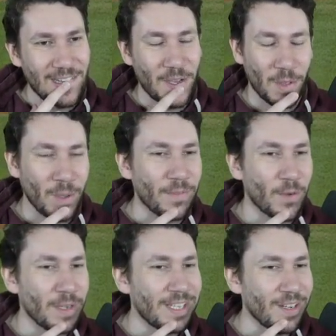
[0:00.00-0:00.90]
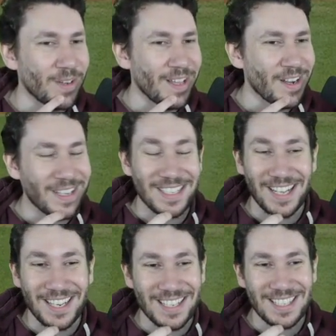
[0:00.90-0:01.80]
are you looking for a heater there? Because
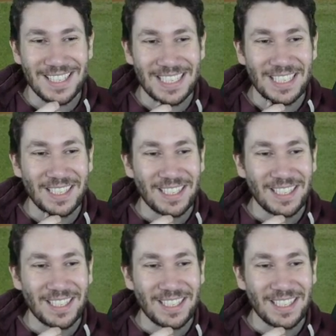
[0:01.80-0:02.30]
honestly,